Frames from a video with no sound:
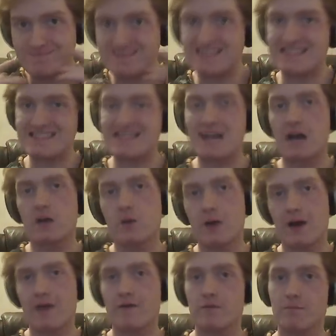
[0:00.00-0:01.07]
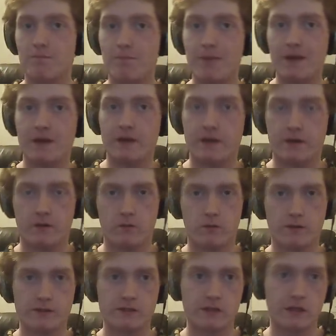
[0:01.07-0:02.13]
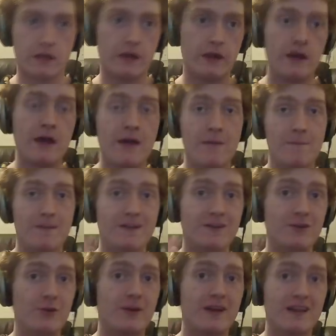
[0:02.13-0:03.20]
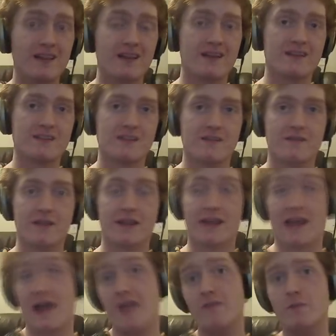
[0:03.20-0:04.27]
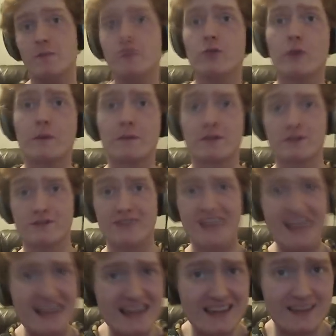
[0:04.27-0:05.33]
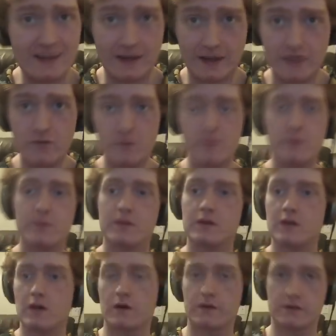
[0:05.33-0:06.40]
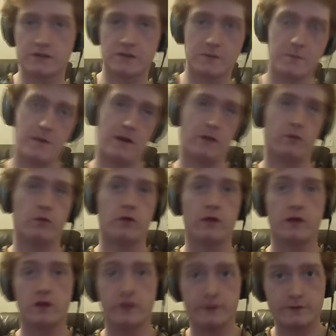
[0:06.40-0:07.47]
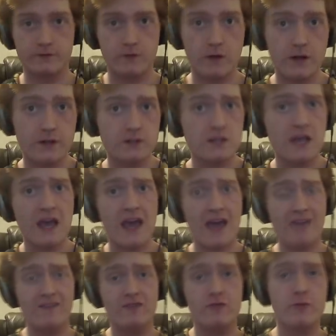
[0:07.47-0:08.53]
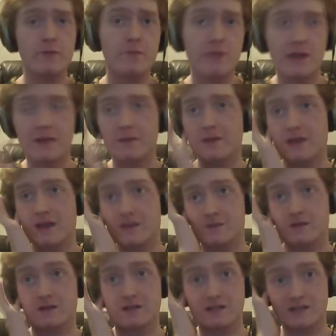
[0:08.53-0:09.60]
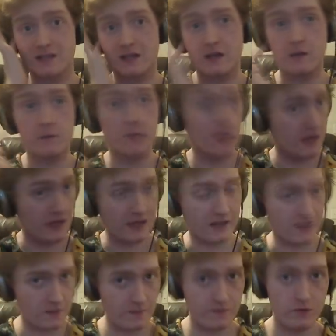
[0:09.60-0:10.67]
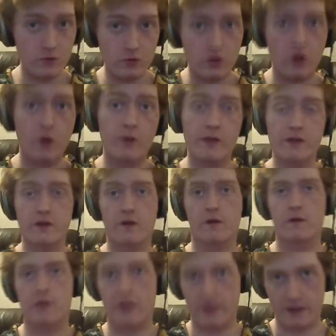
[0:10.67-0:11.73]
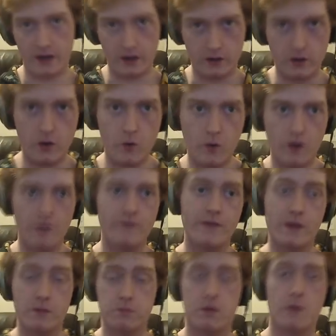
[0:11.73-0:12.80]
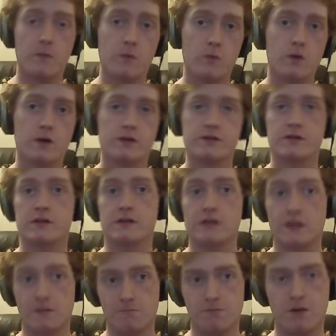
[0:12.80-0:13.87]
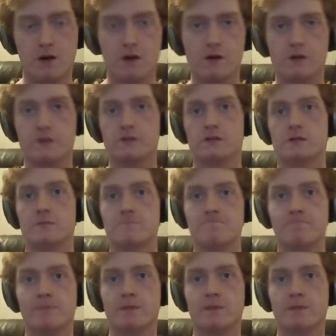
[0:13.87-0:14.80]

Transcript: that's kind of why I haven't been here recently been doing a lot of stuff like that. I haven't been doing much of anything. I haven't even been talking to some of my really close friends. I haven't even been playing many games on Steam. As some of you know that are that I know of that probably watch this, like Barts and